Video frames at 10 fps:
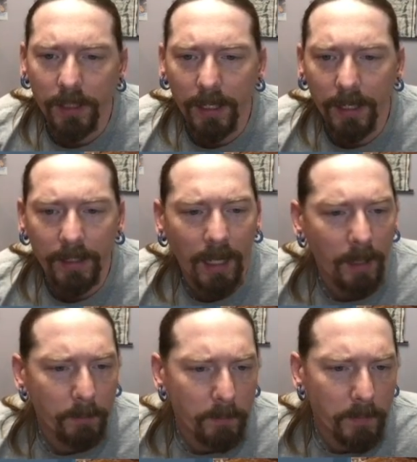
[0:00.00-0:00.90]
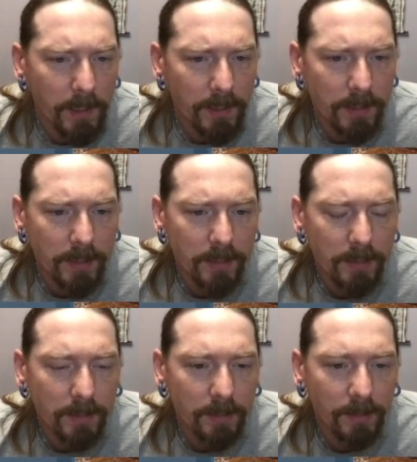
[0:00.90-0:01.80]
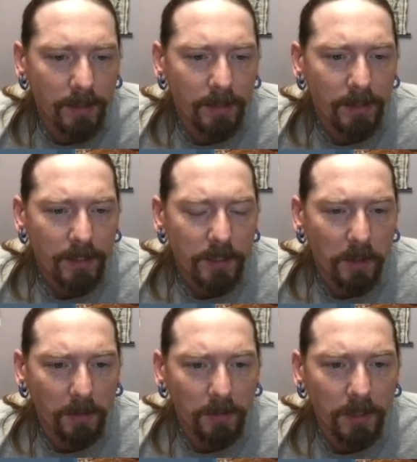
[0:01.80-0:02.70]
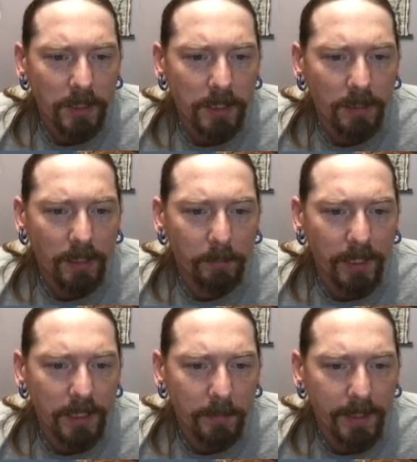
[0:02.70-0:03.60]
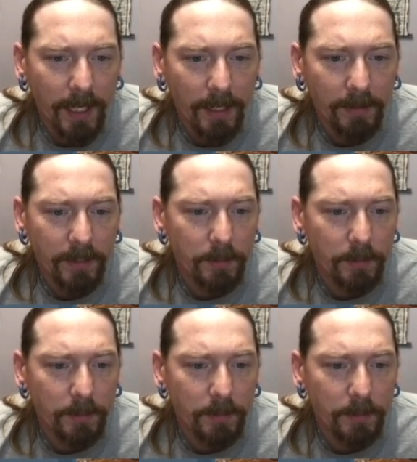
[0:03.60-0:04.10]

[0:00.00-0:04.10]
and I missed. So it looks like because I'm attacking this